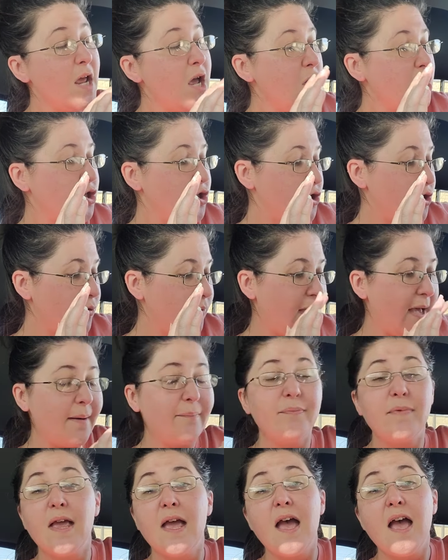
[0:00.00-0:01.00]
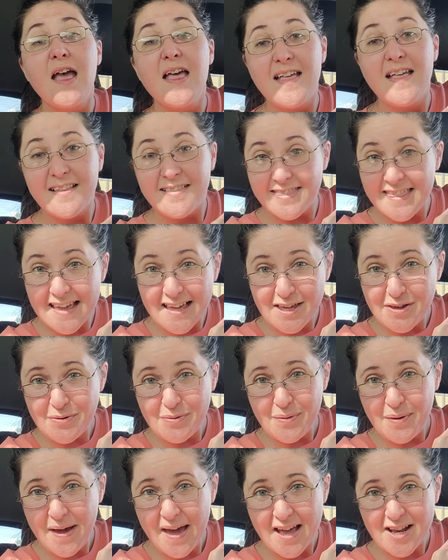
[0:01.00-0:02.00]
So yeah, thank
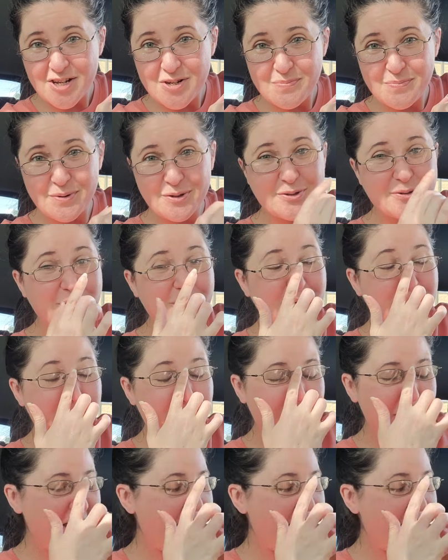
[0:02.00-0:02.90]
you, Hachette Book Group.